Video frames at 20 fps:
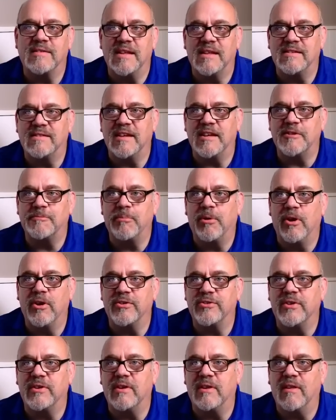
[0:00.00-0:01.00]
that says
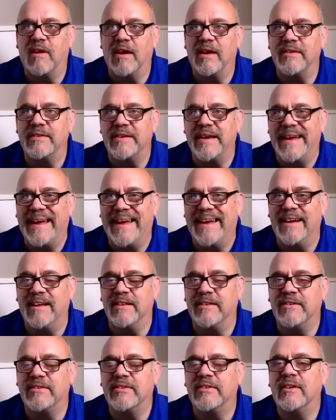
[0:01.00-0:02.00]
personalized
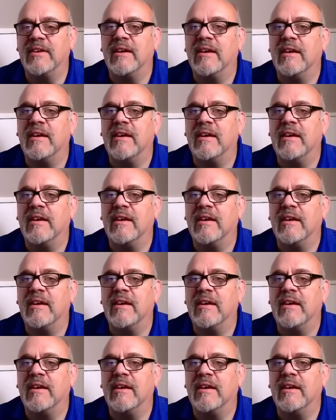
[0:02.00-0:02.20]
ads.